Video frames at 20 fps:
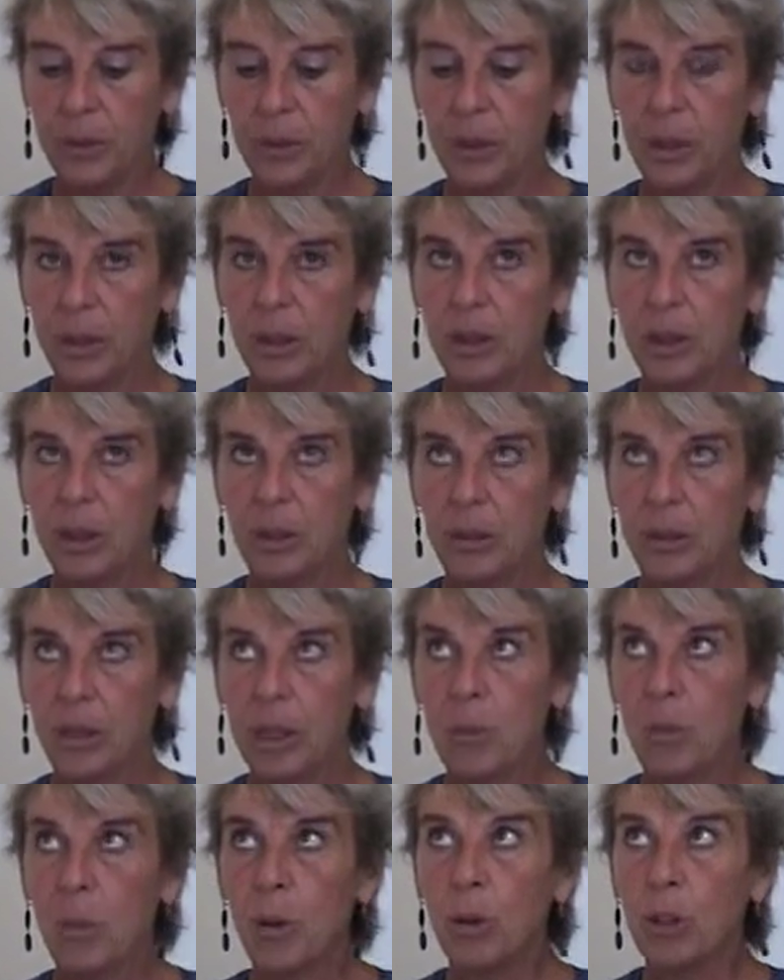uh, the
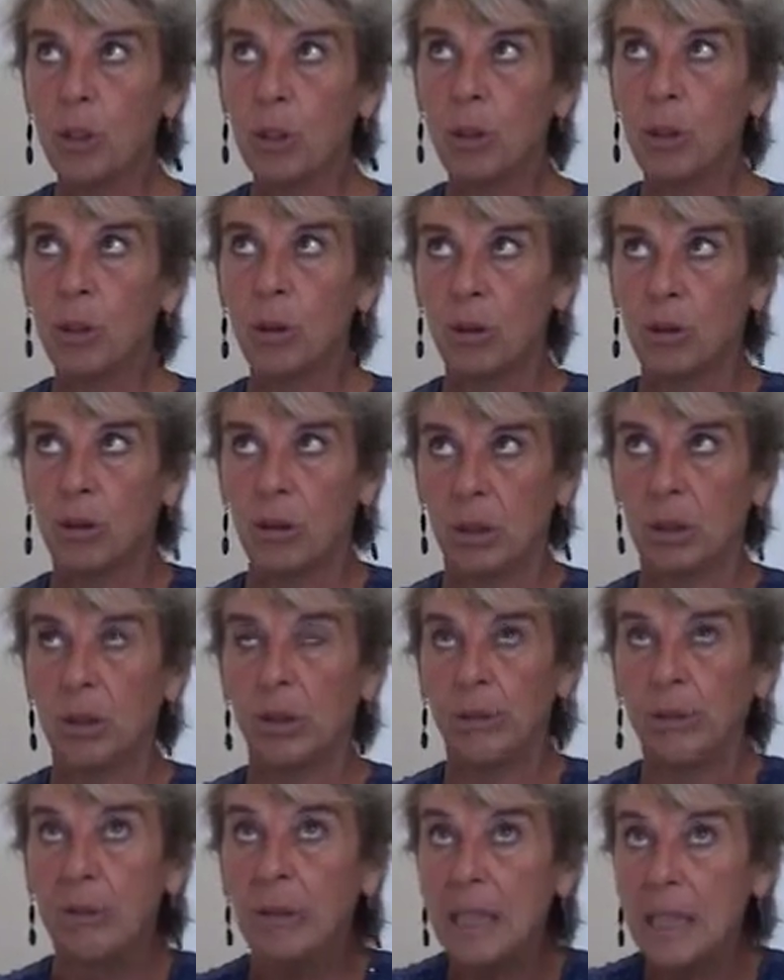emotion or the
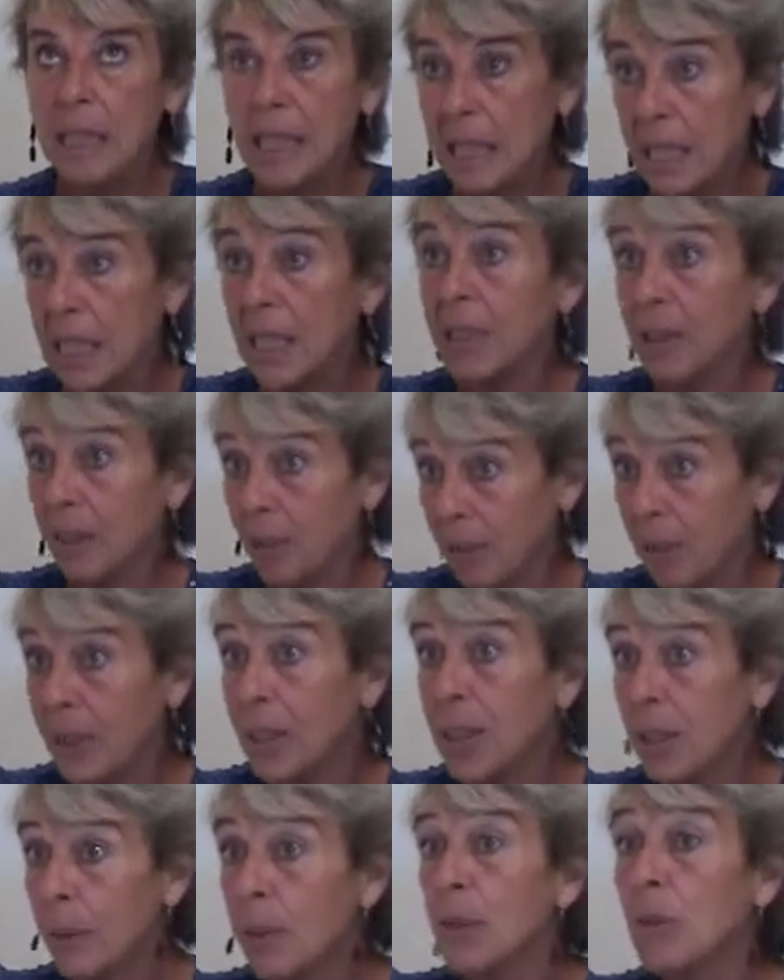feeling, the
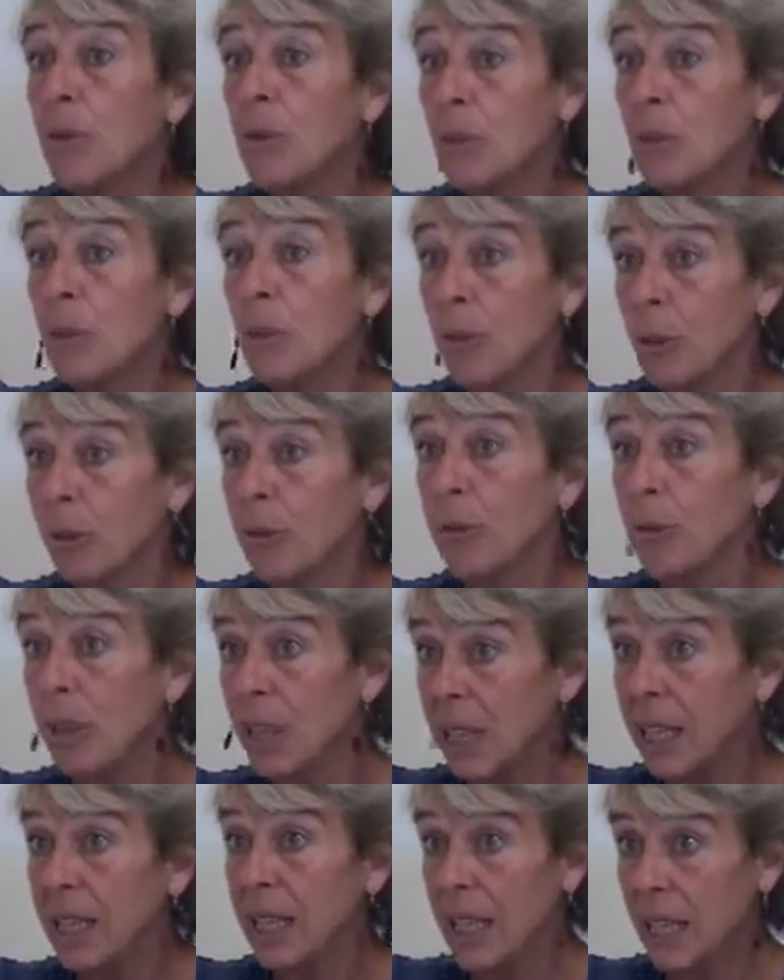feeling, we use the word
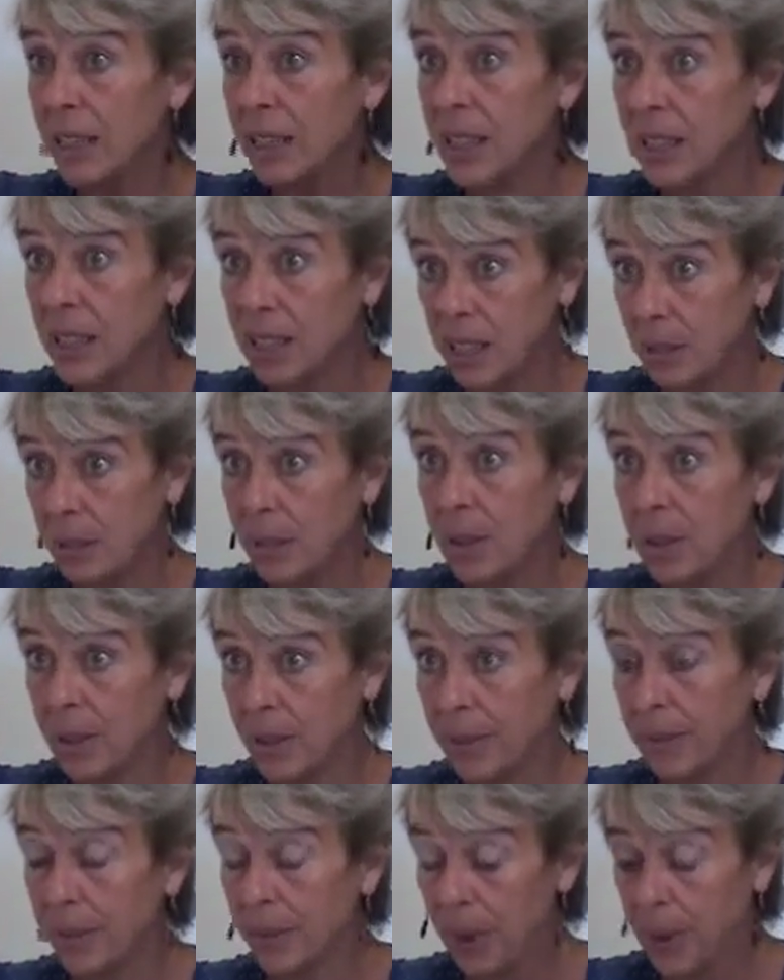feeling, and this is a bit
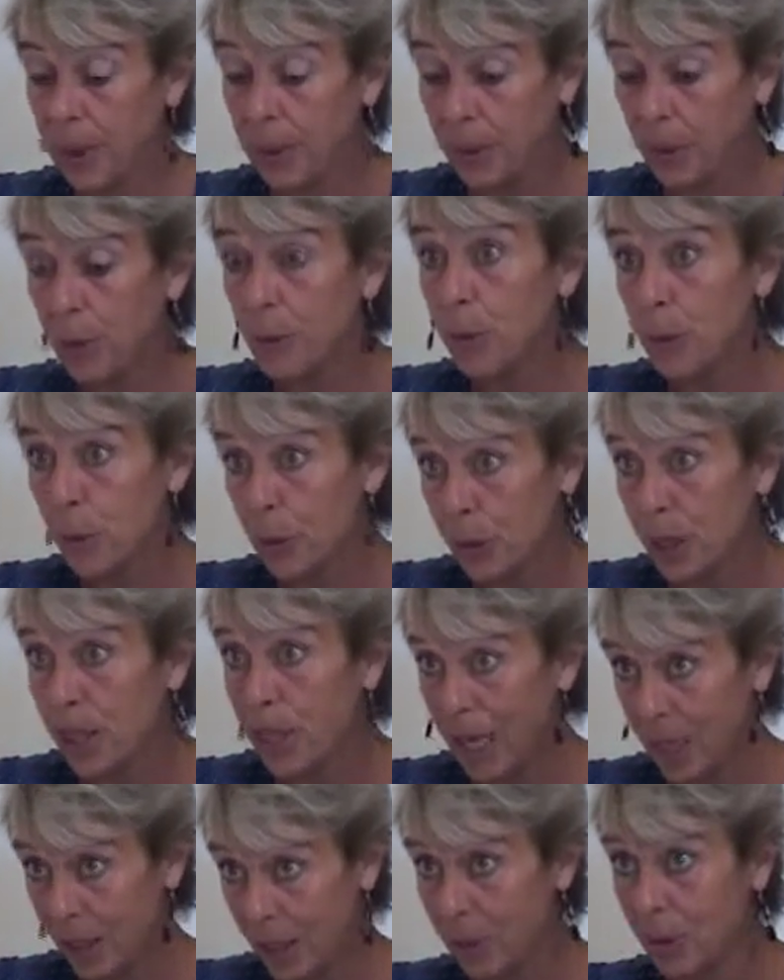uh, confusing.
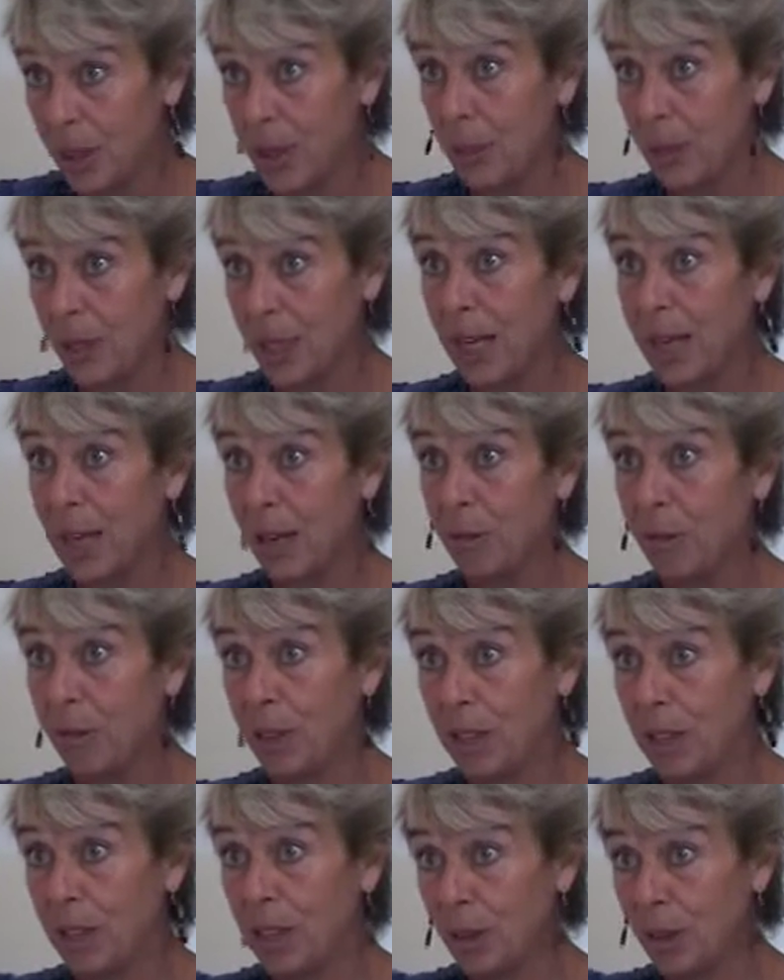I agree, we can have
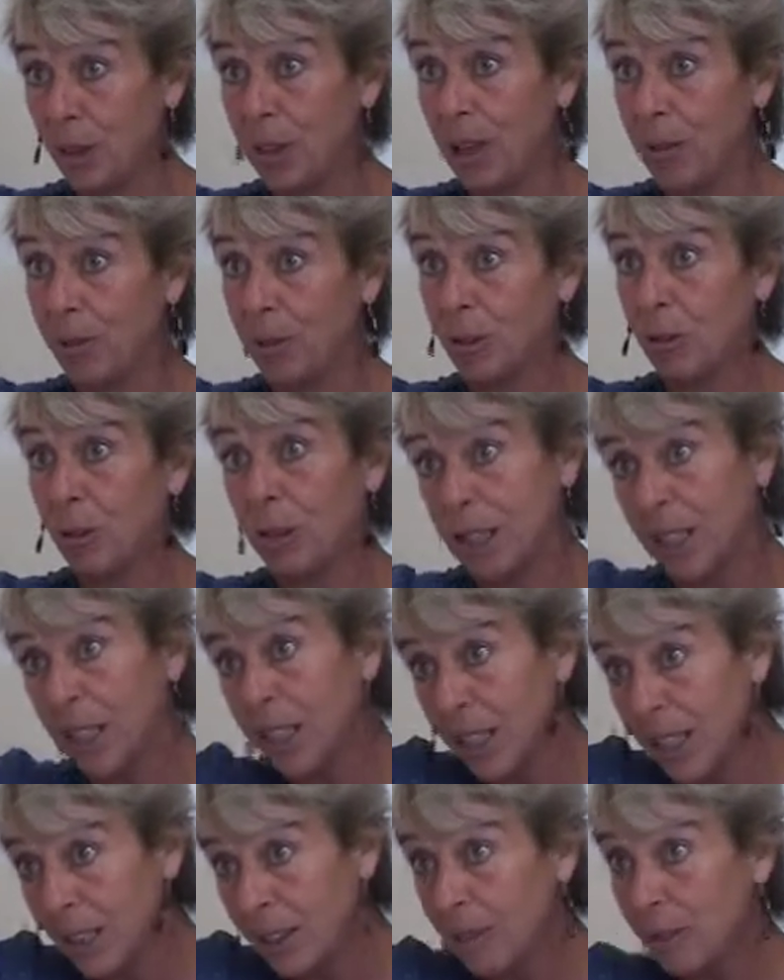feelings on level
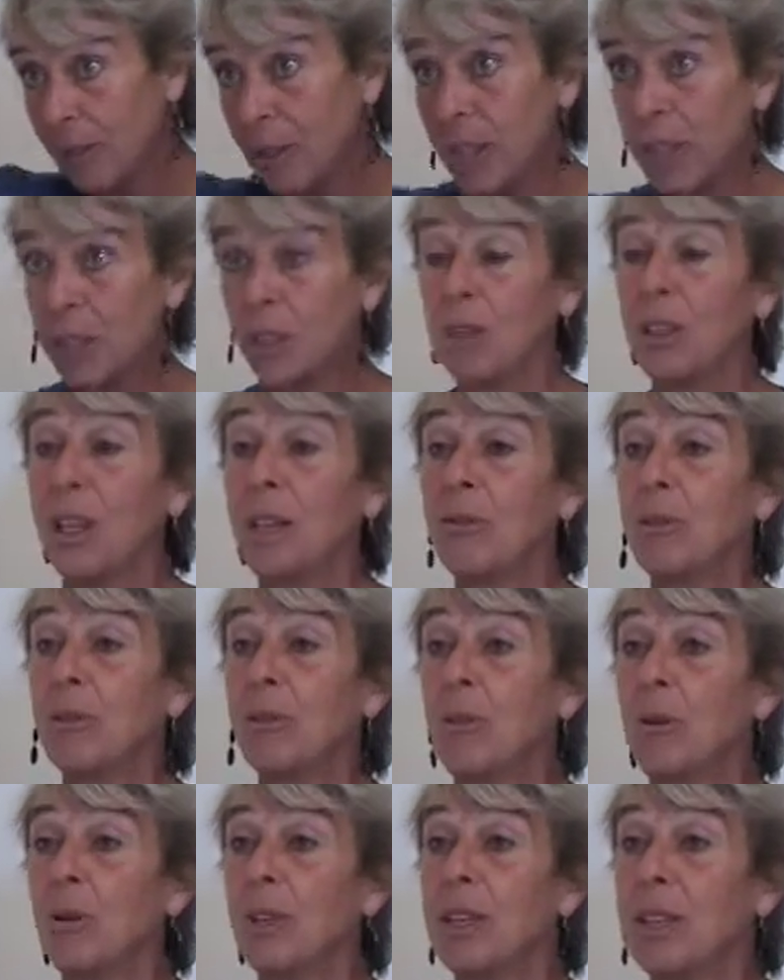three, feelings on level
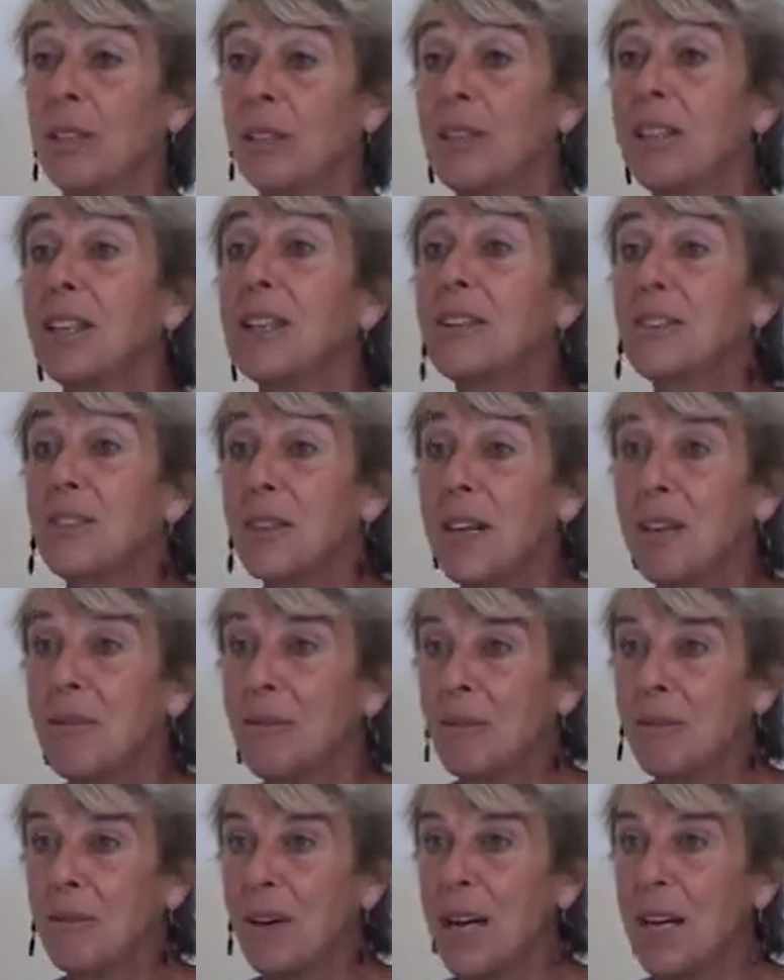four, and feelings on
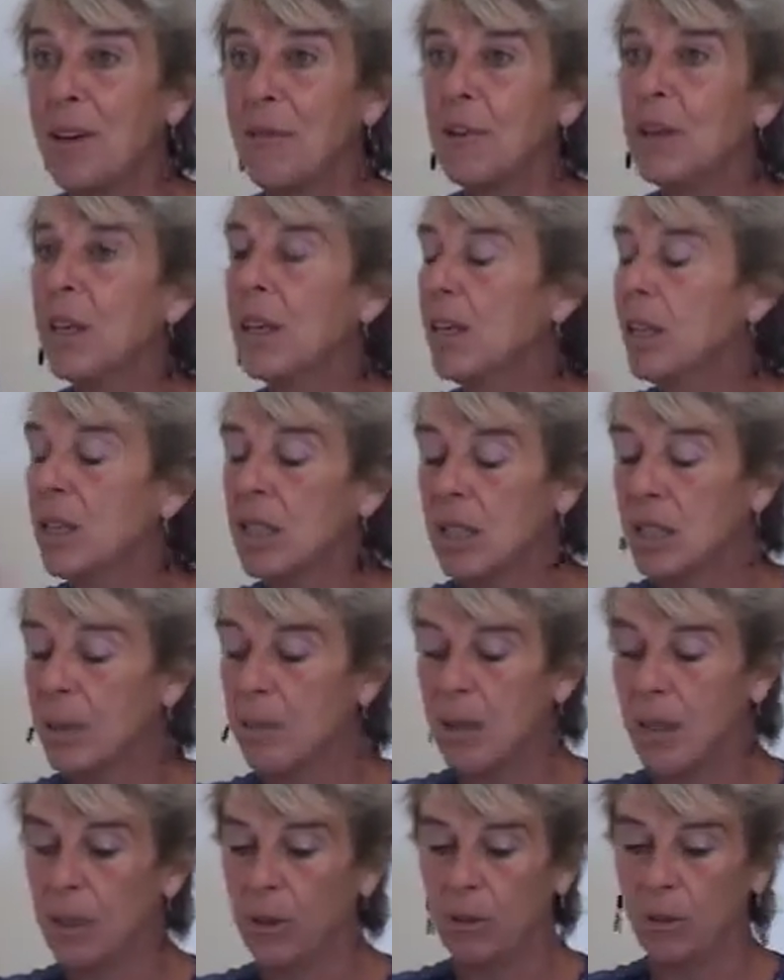level five. It's a
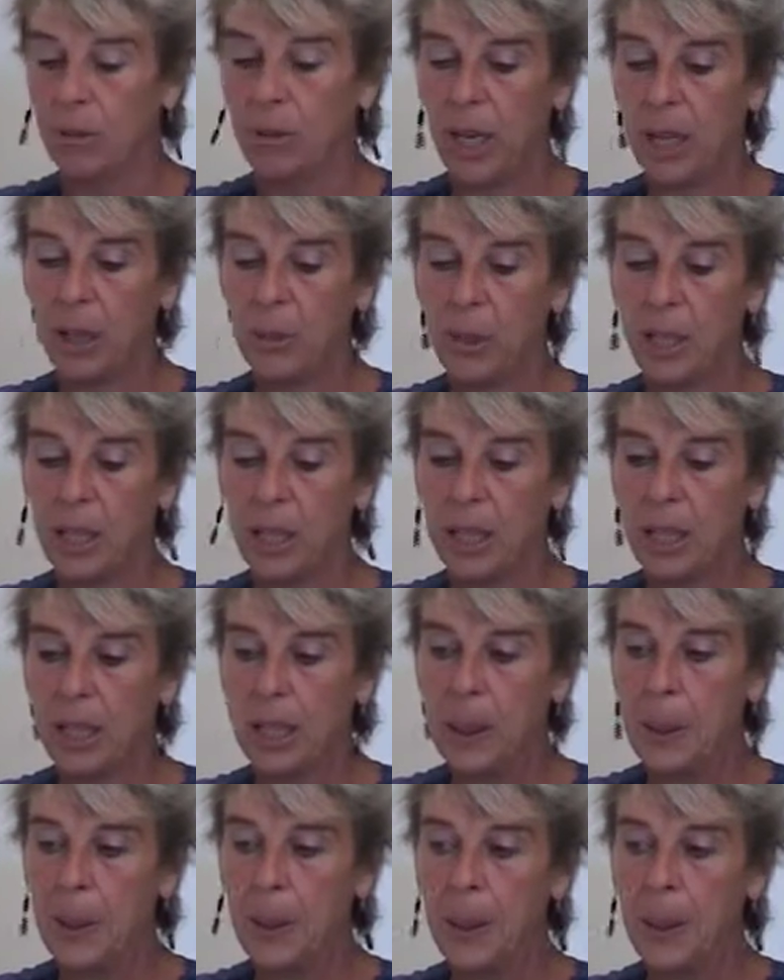matter of language. Eh?